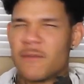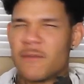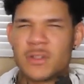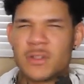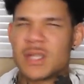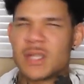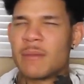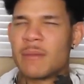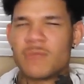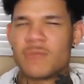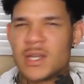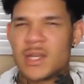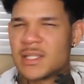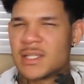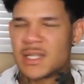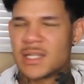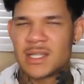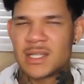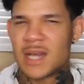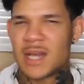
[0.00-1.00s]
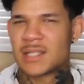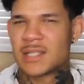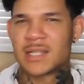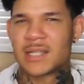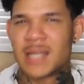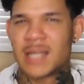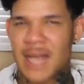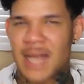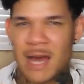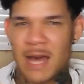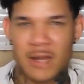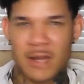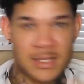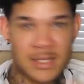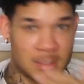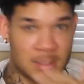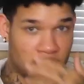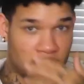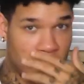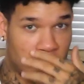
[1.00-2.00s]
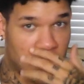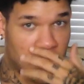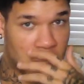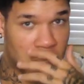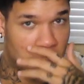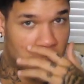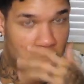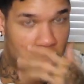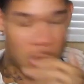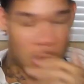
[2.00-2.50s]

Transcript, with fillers: For some reason, it doesn't allow that to work uh,